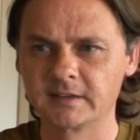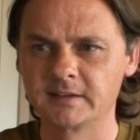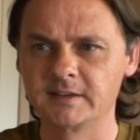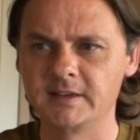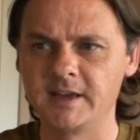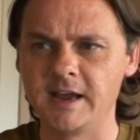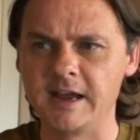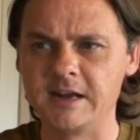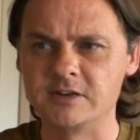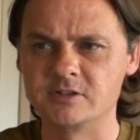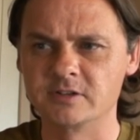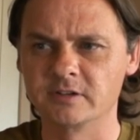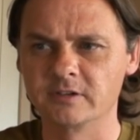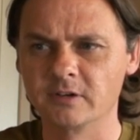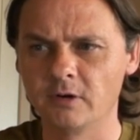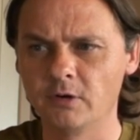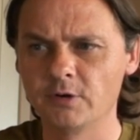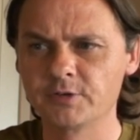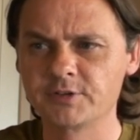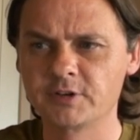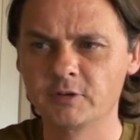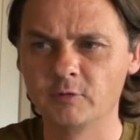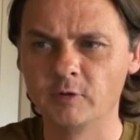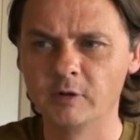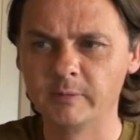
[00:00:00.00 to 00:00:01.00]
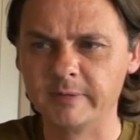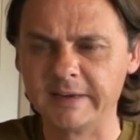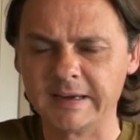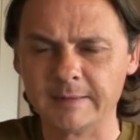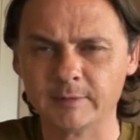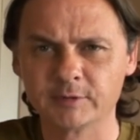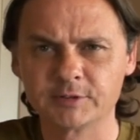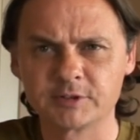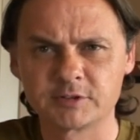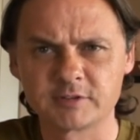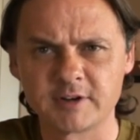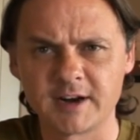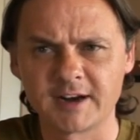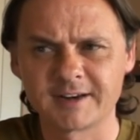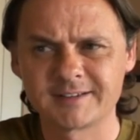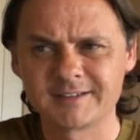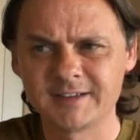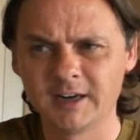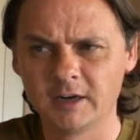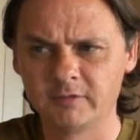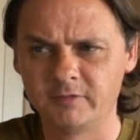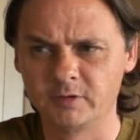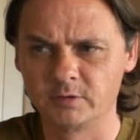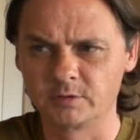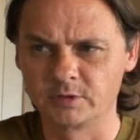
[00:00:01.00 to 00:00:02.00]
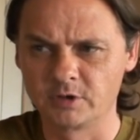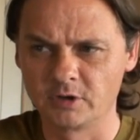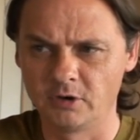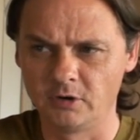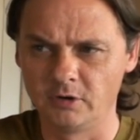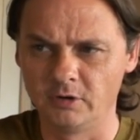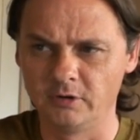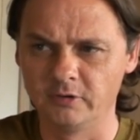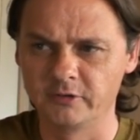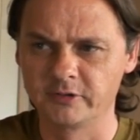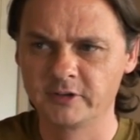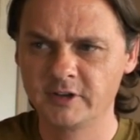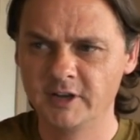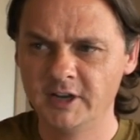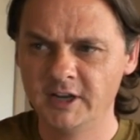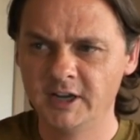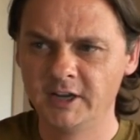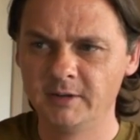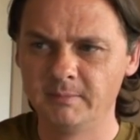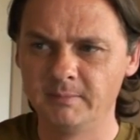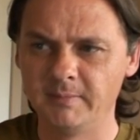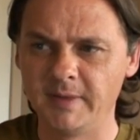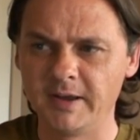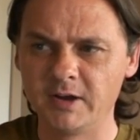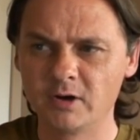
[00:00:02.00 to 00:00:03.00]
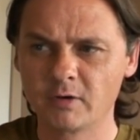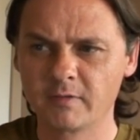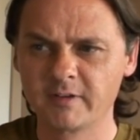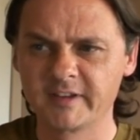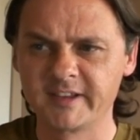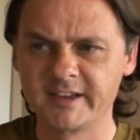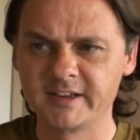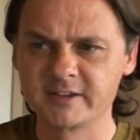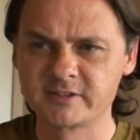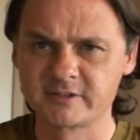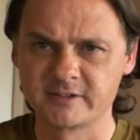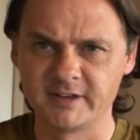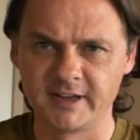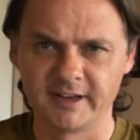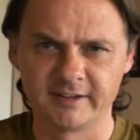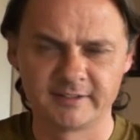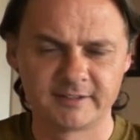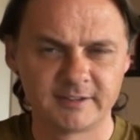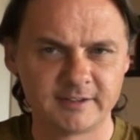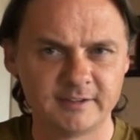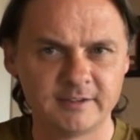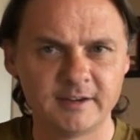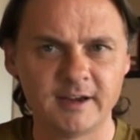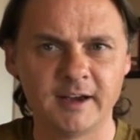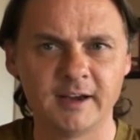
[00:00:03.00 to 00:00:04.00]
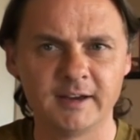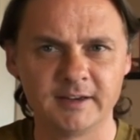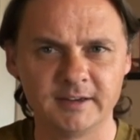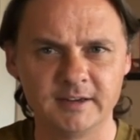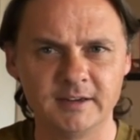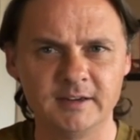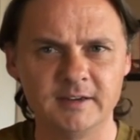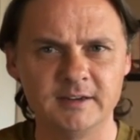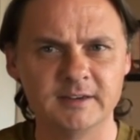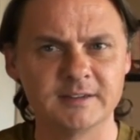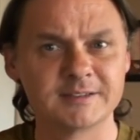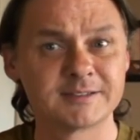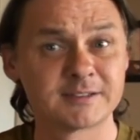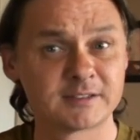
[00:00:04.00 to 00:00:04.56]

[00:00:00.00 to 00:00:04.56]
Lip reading: The agent also will be able to track telephone calls made over the internet, i.e.